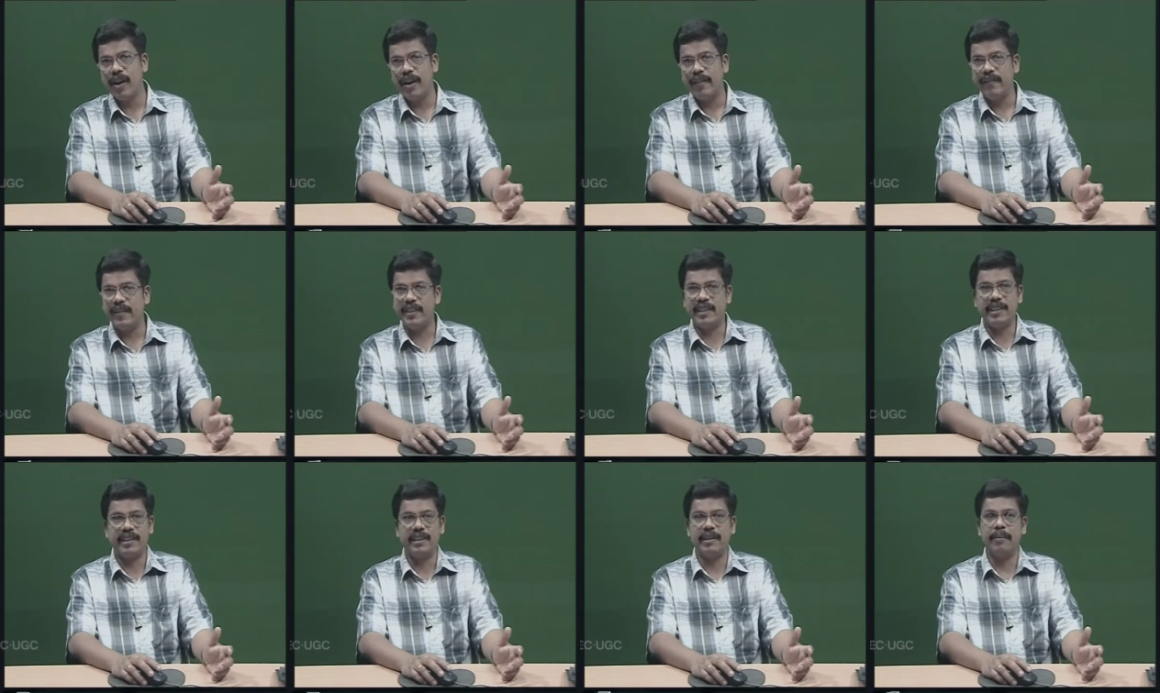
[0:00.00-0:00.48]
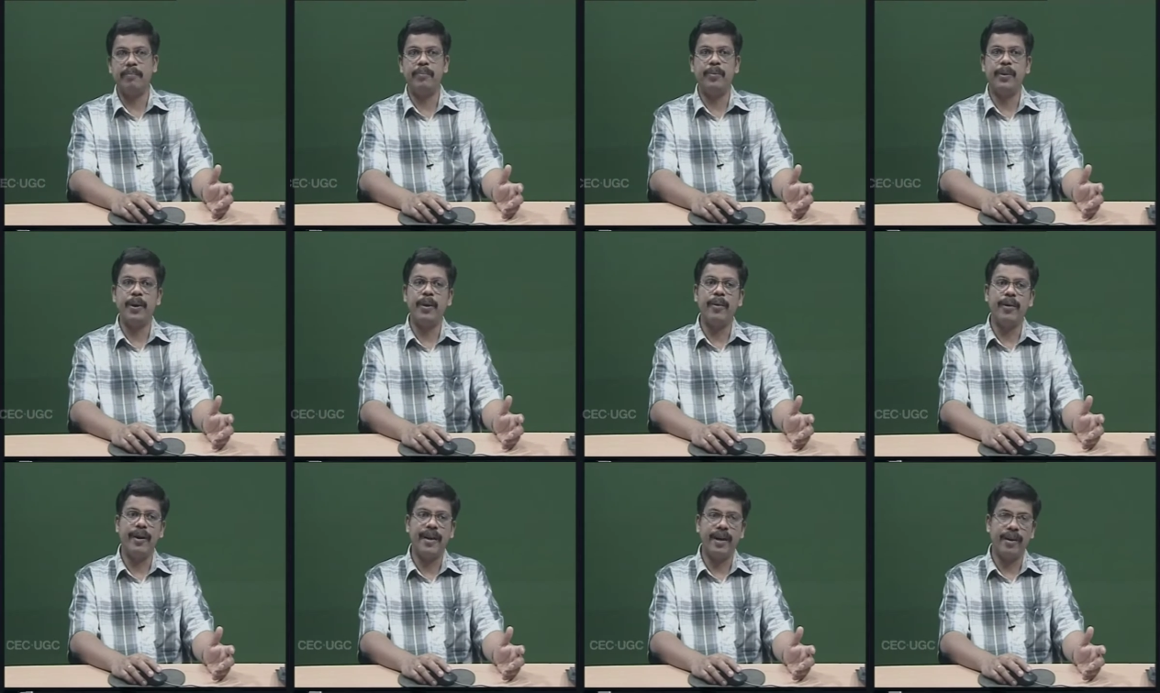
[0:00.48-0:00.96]
which is a
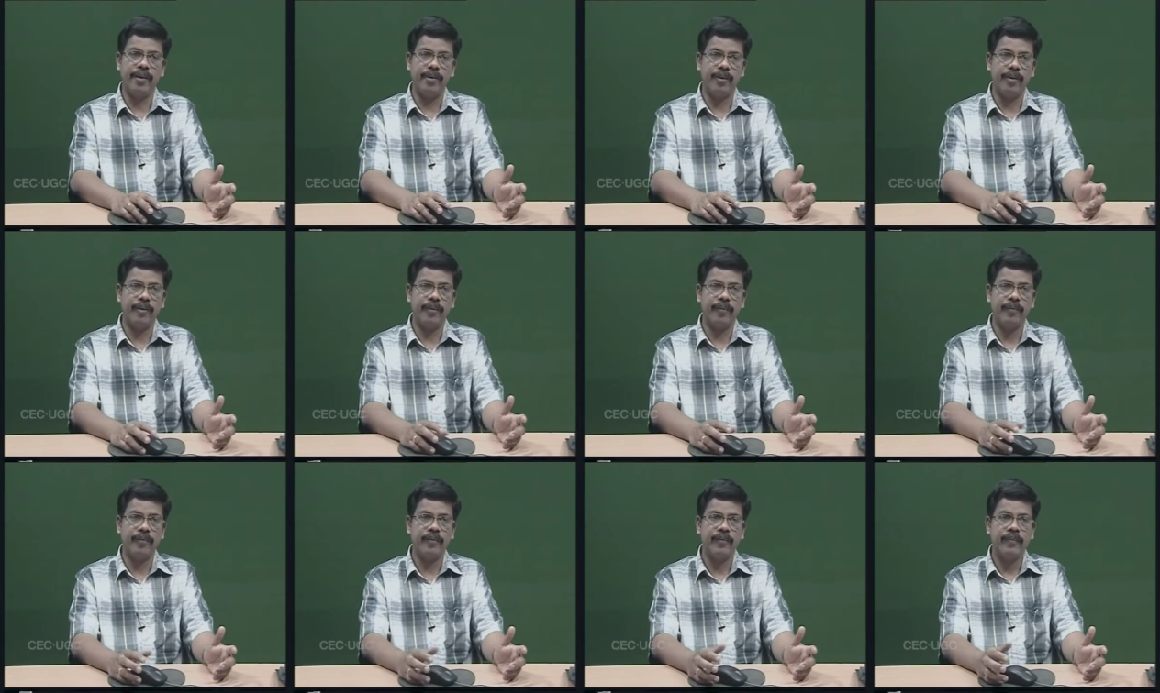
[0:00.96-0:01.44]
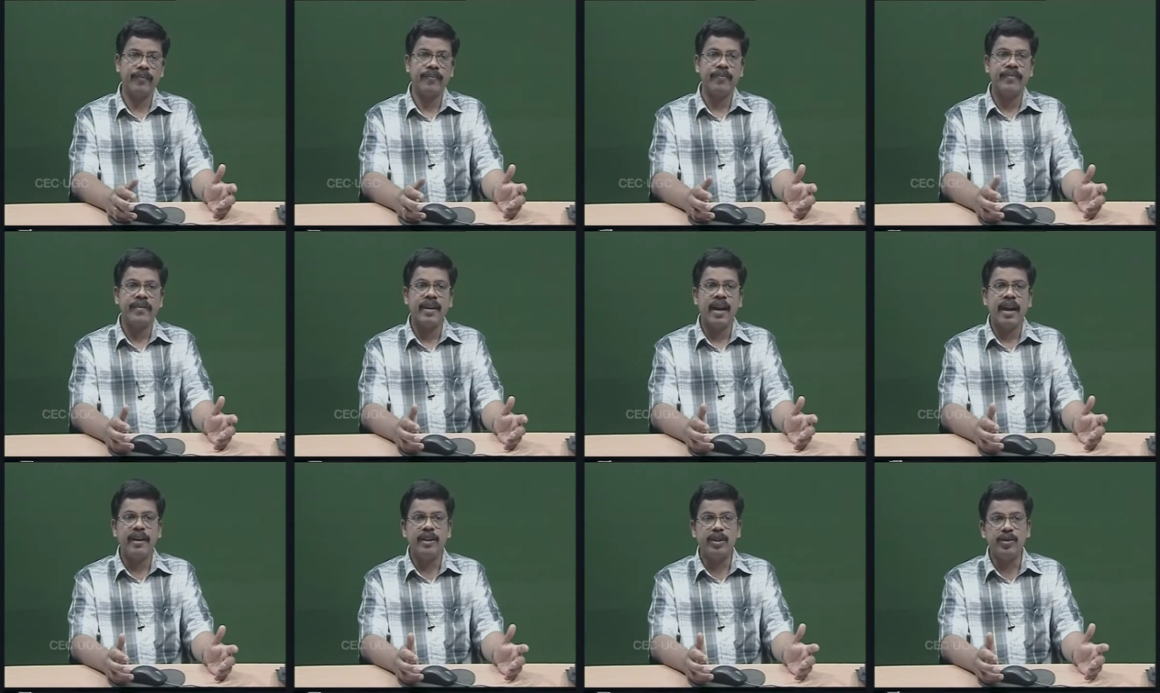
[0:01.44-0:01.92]
pure ego.
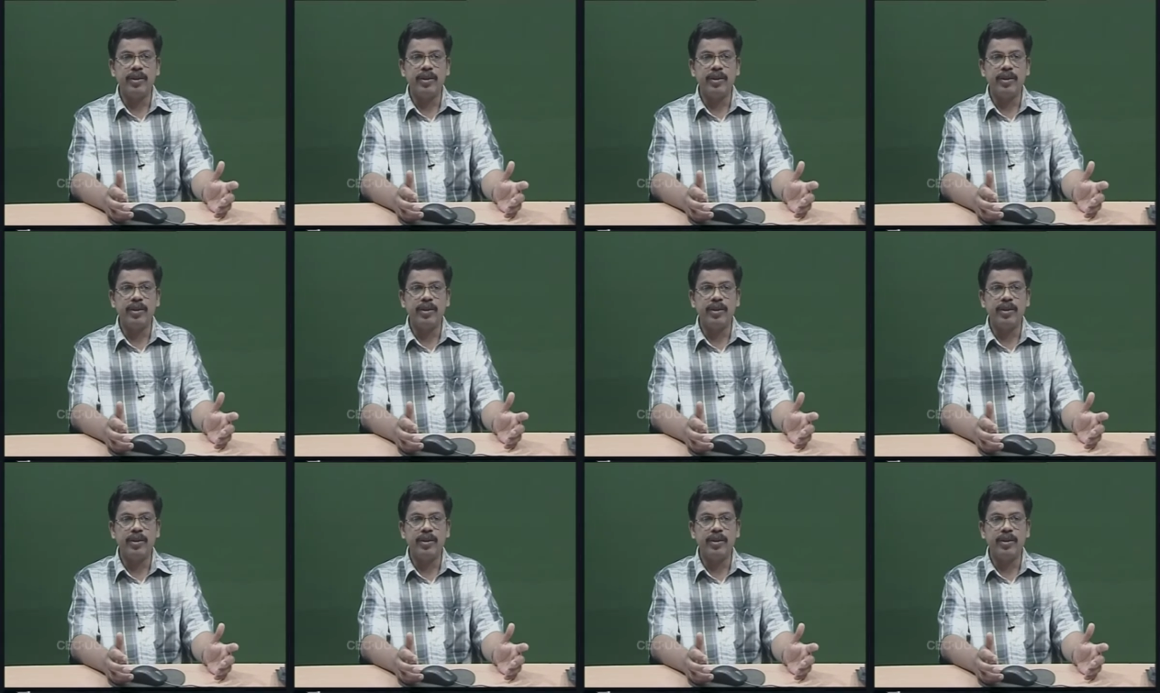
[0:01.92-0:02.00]
To